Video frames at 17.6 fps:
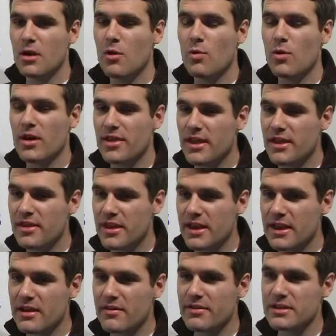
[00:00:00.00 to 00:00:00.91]
what did they
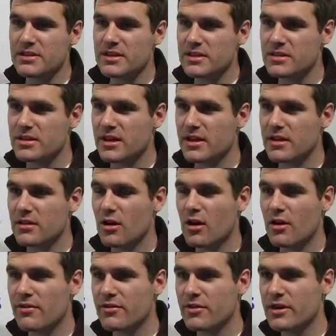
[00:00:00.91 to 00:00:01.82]
think of existing
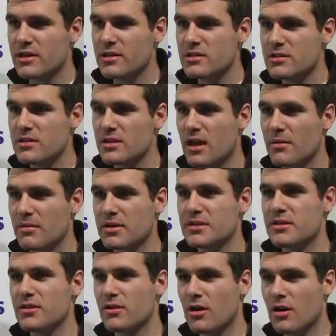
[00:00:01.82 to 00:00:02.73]
offerings,
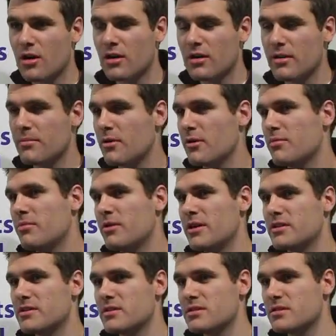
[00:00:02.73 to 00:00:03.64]
because there are in both
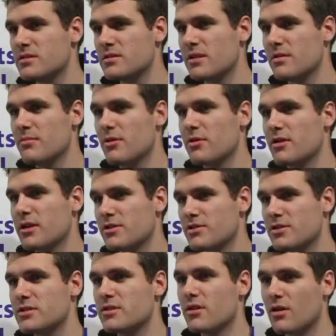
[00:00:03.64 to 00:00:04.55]
places, in both
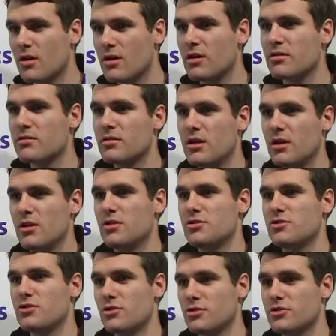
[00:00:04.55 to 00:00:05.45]
countries, there are
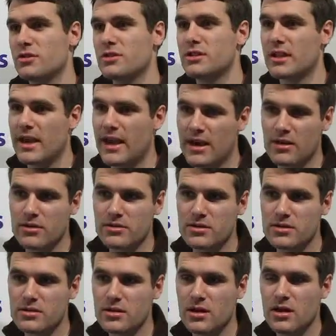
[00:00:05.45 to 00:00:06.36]
children's
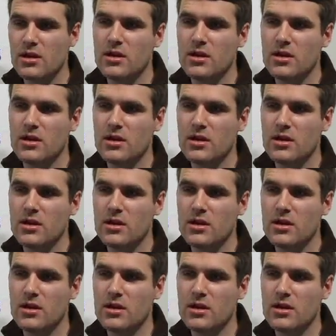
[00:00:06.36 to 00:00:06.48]
accounts.